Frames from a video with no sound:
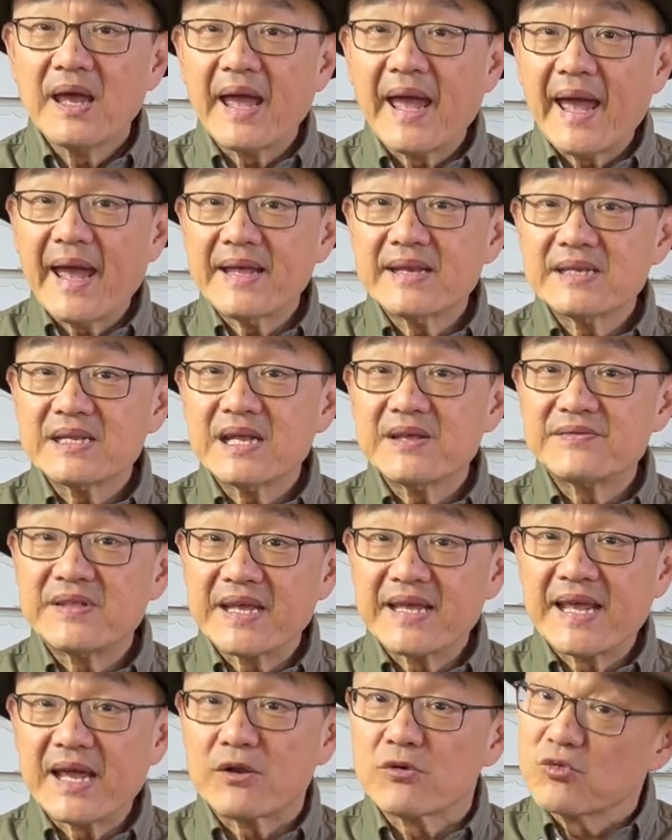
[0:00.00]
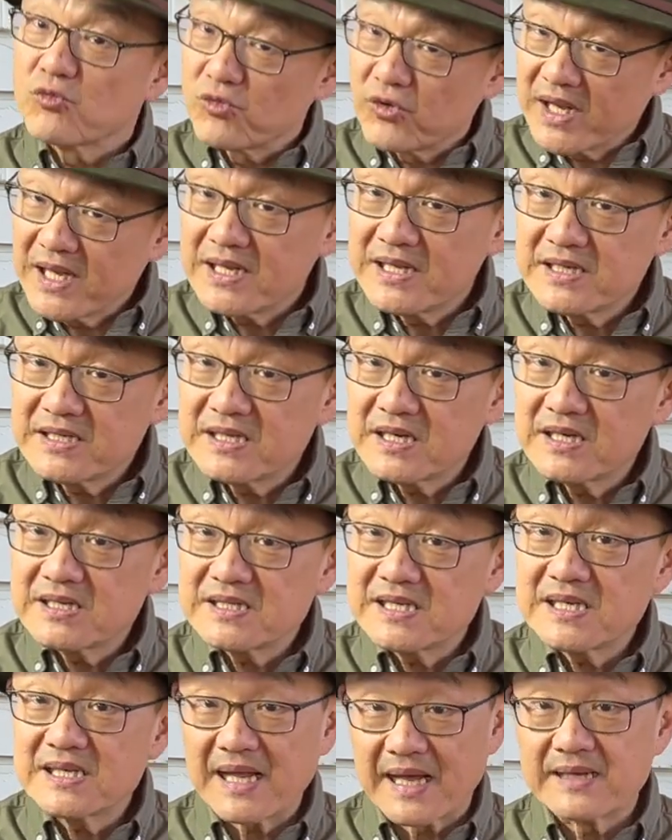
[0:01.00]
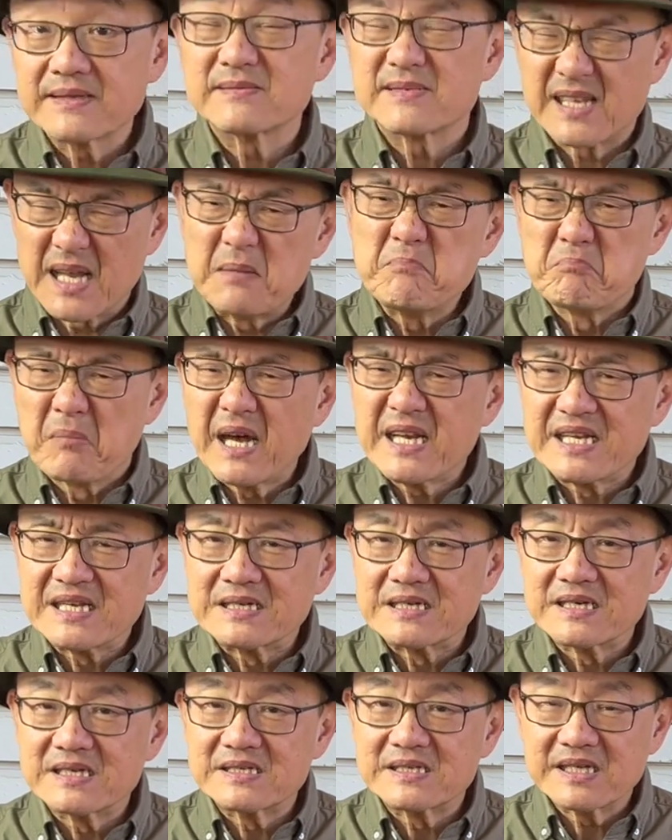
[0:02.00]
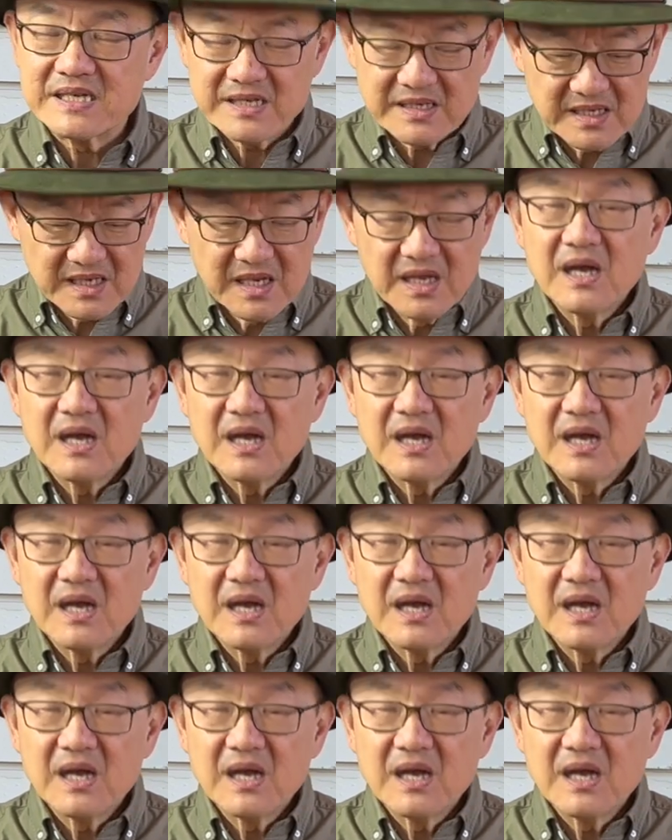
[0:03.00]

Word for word: And if they get really dirty, like say muddy dirty,